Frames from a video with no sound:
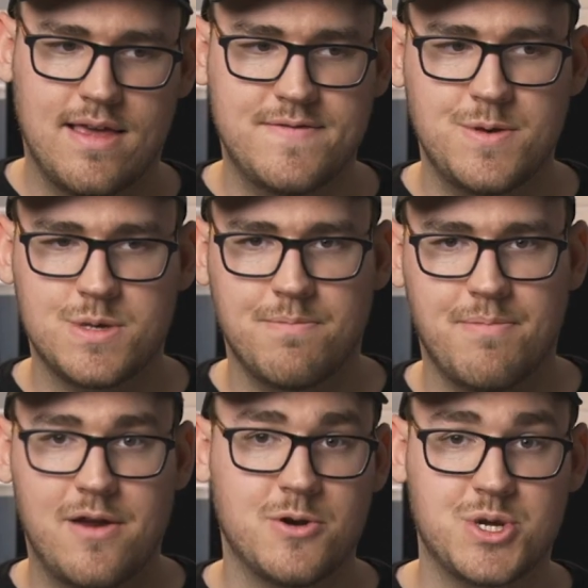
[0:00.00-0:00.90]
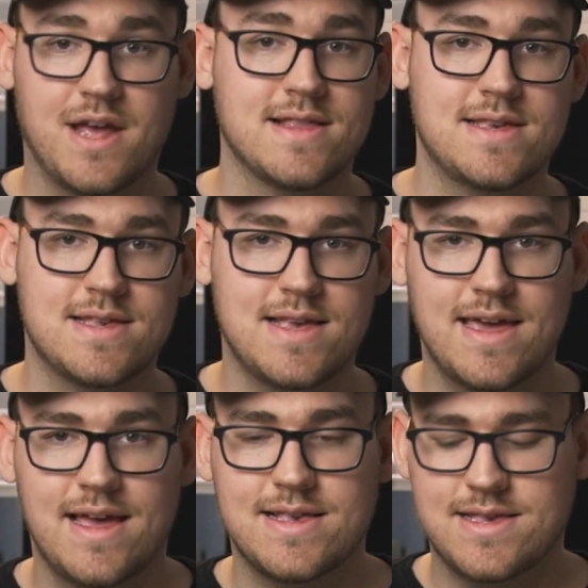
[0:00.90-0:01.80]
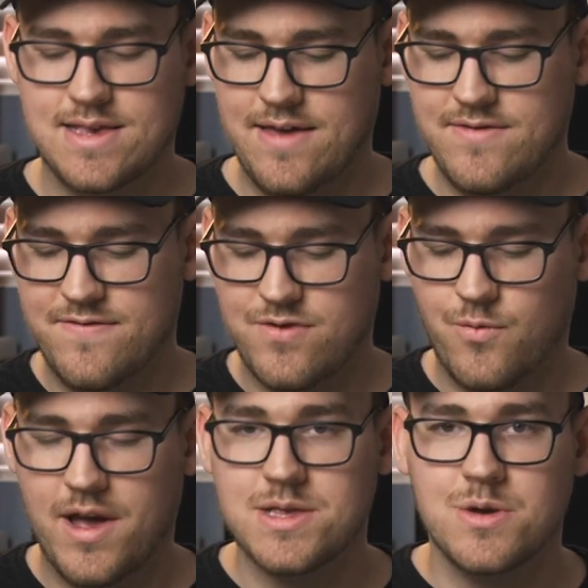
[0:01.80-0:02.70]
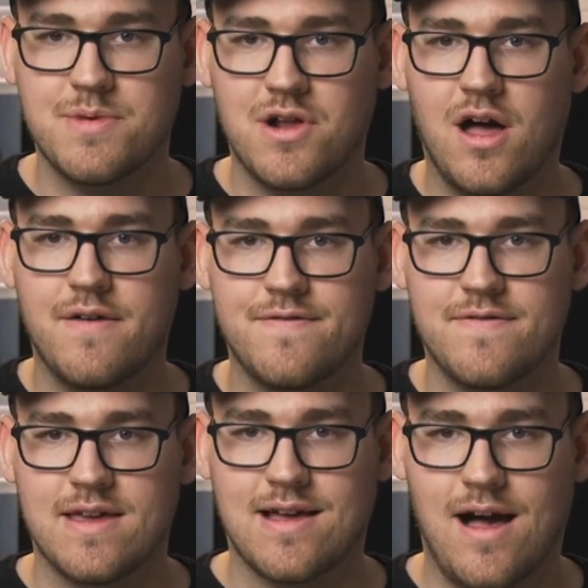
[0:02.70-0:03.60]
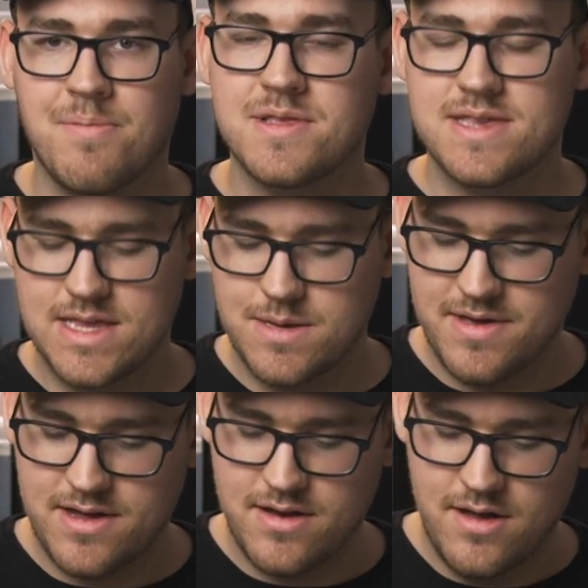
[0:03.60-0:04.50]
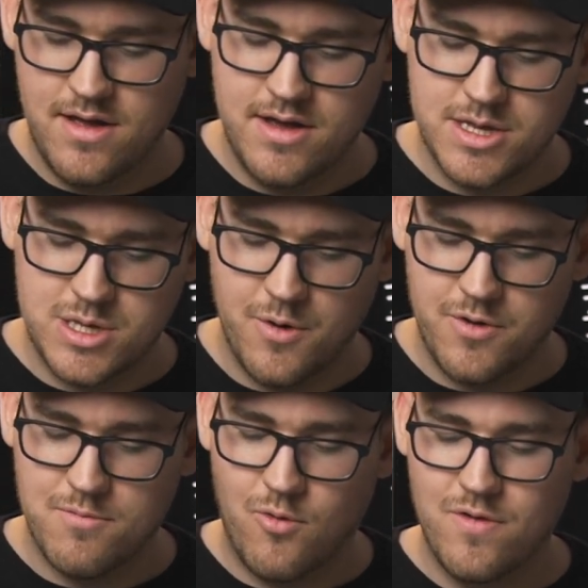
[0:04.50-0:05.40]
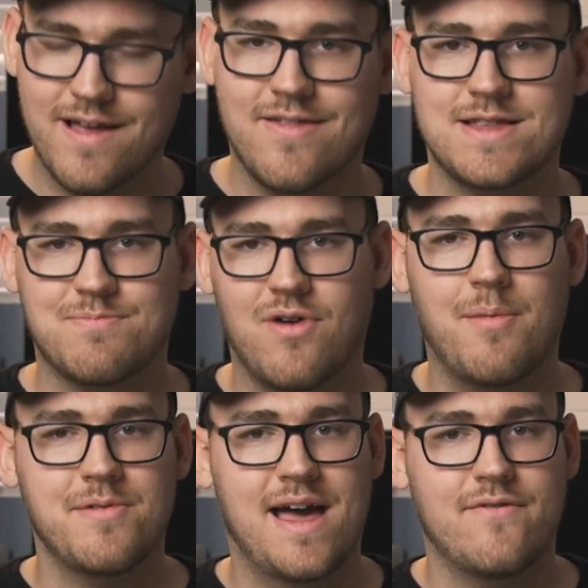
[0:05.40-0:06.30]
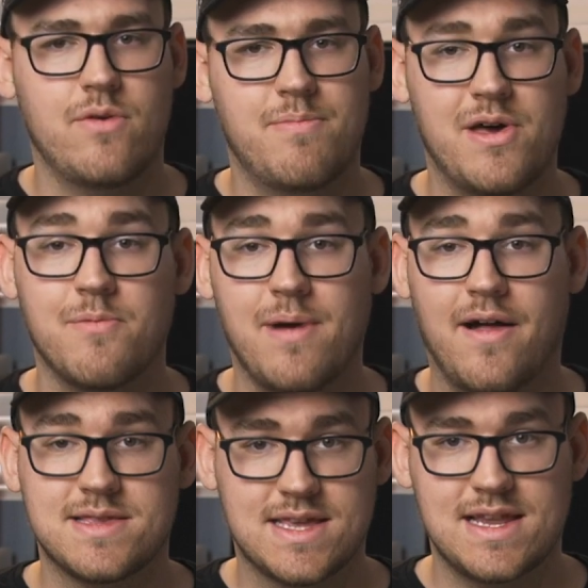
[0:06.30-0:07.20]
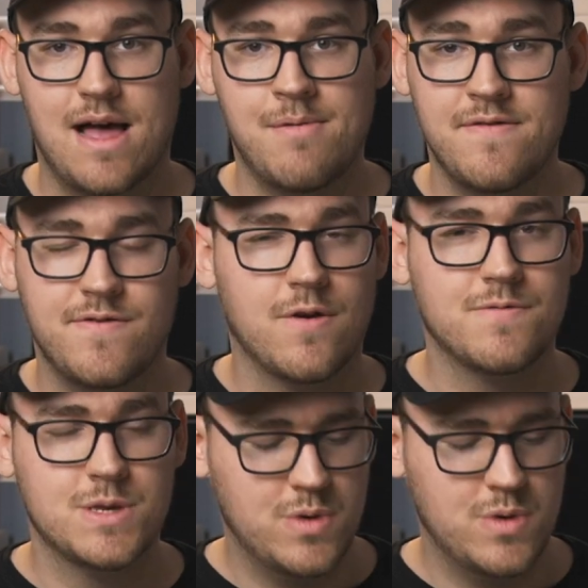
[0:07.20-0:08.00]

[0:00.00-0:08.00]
gives you some better chances, I guess. Even if the weights are a bit off, it compensates a bit. So you're more likely to probably have a better balanced kendama if you go with the